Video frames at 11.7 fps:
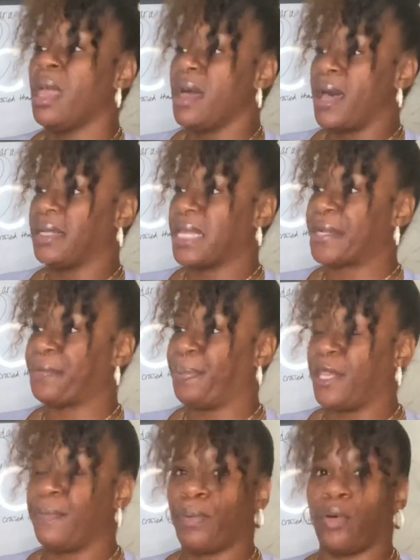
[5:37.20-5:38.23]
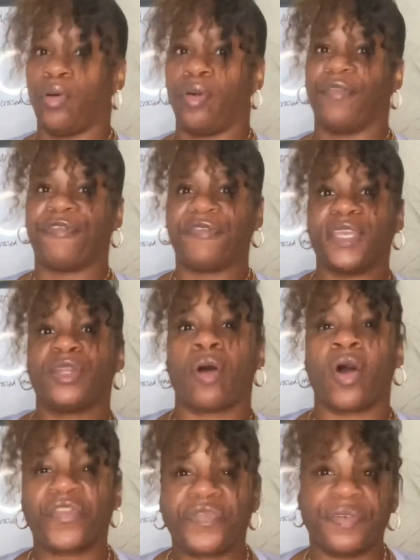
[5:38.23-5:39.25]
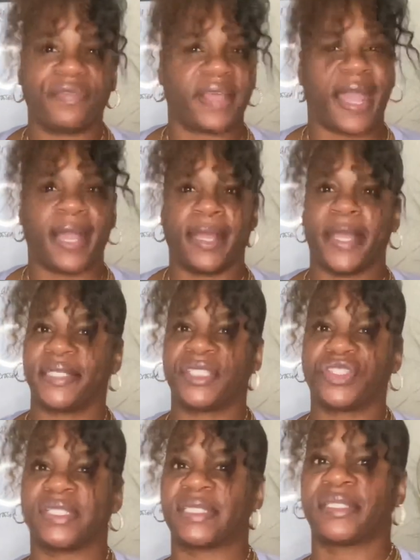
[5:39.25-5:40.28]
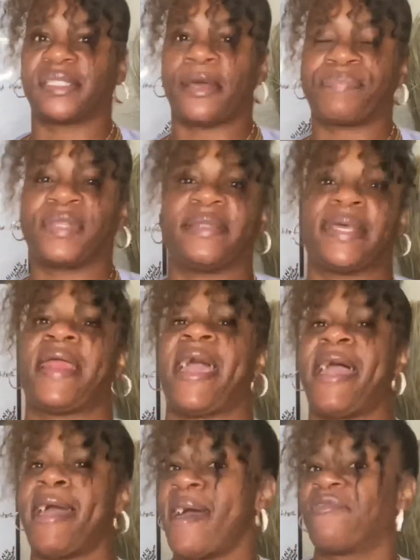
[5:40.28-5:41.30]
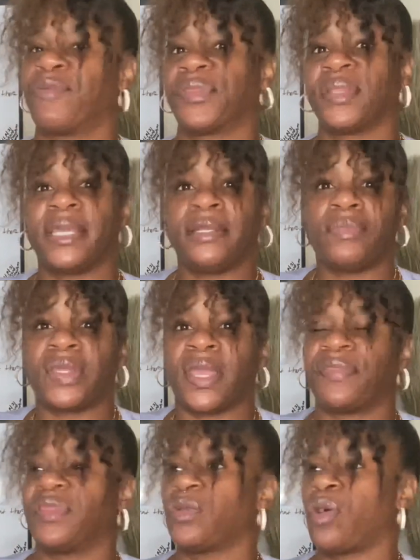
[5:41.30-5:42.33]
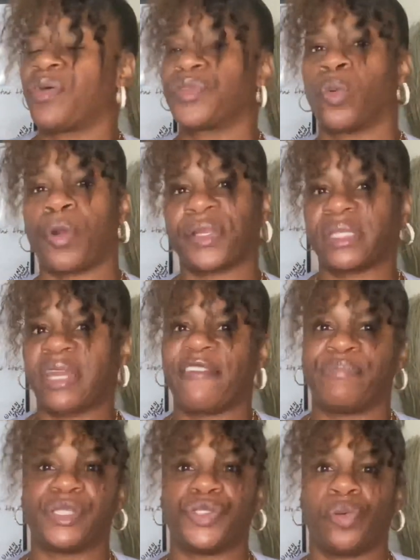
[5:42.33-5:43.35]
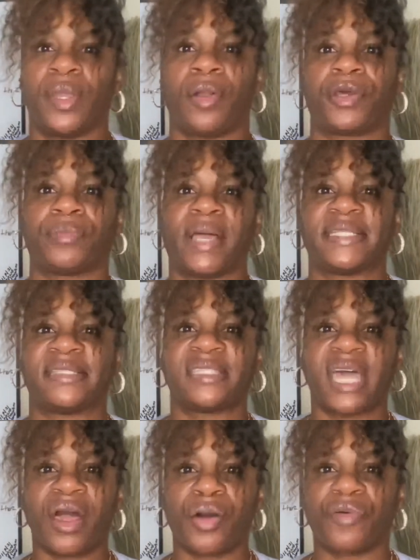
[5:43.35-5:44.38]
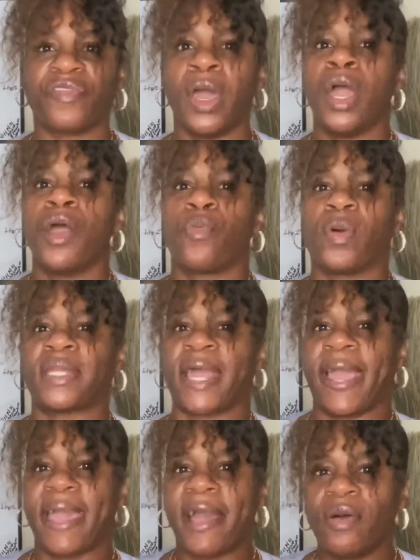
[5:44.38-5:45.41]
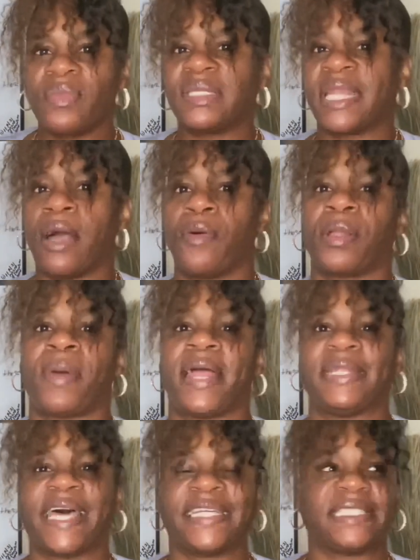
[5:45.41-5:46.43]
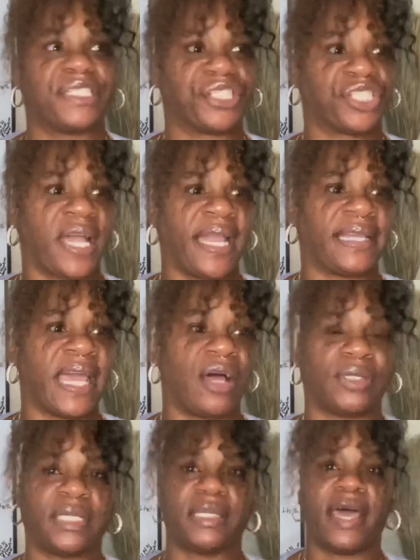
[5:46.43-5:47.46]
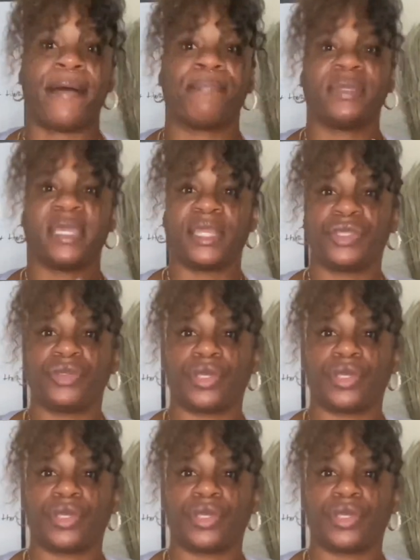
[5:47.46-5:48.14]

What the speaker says: a lot of people feed off of that. It's just something that I have within me. And then all the work that I've been doing on myself, when I am allowing my light to shine out and not being,